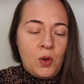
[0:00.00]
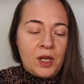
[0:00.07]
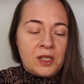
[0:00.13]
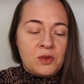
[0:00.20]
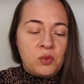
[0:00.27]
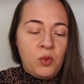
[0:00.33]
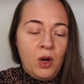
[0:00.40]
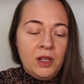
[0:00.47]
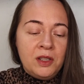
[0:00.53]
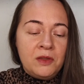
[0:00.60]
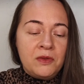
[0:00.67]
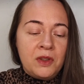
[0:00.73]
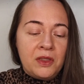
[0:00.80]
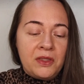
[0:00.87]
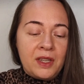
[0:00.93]
it's one
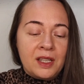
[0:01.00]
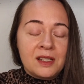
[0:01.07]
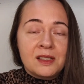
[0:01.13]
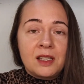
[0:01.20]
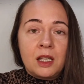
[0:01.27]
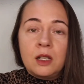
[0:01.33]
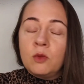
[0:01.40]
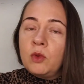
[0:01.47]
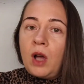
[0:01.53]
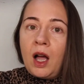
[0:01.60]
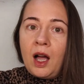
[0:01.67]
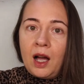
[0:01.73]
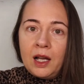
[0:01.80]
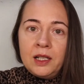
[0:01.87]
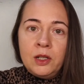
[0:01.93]
of the things that I would
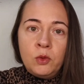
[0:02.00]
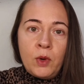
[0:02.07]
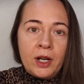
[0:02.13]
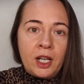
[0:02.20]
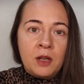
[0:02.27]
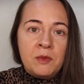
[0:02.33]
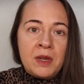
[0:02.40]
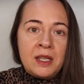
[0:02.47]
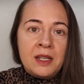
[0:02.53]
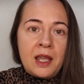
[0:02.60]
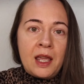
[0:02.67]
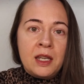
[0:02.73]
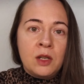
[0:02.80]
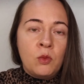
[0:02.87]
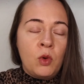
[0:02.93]
highly recommend
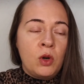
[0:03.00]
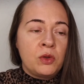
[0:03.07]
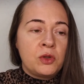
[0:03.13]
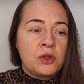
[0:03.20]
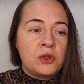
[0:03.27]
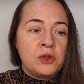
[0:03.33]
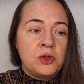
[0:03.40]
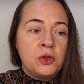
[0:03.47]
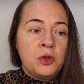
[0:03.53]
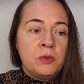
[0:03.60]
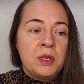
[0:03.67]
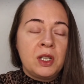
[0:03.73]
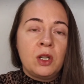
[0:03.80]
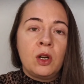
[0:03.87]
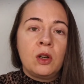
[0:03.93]
anyone to do,
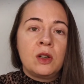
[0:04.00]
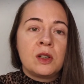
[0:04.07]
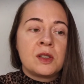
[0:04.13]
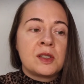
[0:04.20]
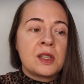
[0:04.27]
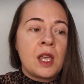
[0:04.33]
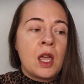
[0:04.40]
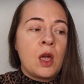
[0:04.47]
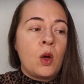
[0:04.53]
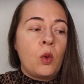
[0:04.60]
because